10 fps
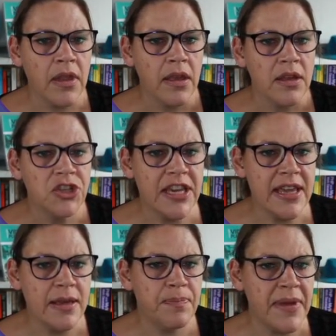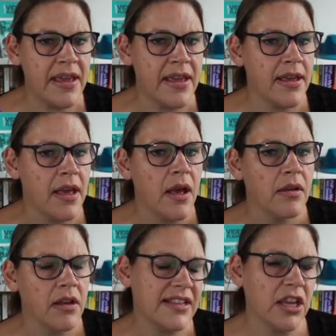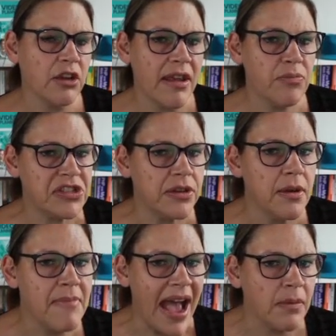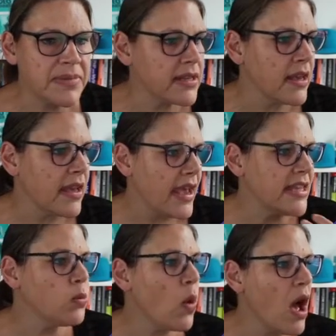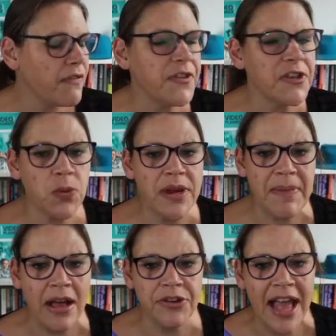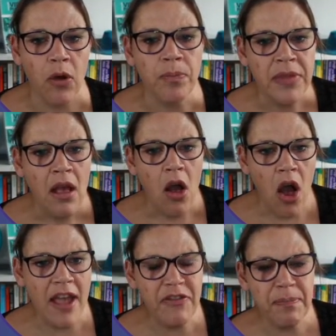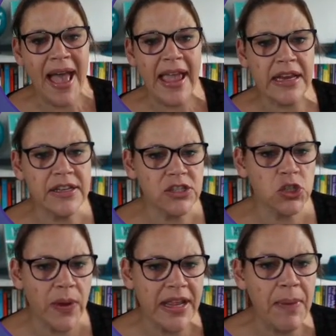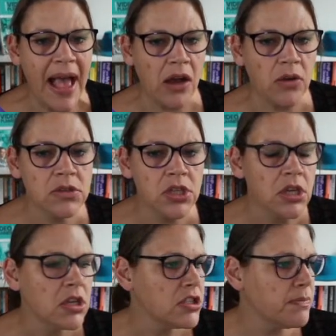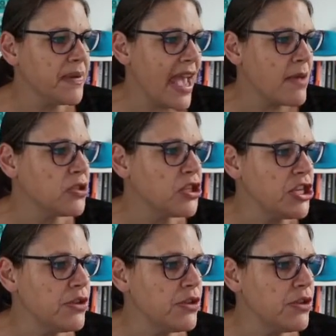GB as in Great Britain, Maps, is worth the £20. Now, I've paid £20 to be able to use